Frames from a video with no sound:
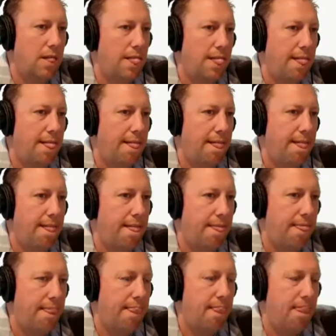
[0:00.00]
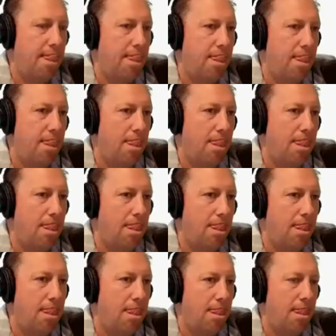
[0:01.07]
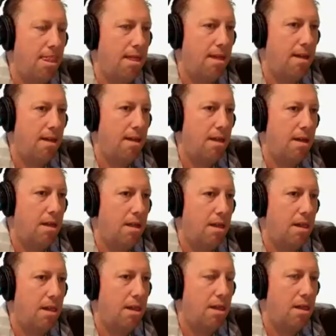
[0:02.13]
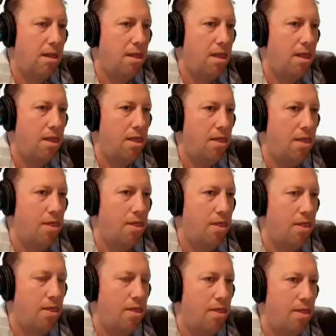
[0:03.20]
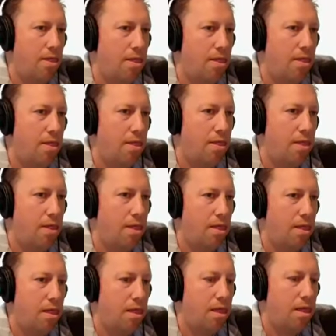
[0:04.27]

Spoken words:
The person shown says nothing.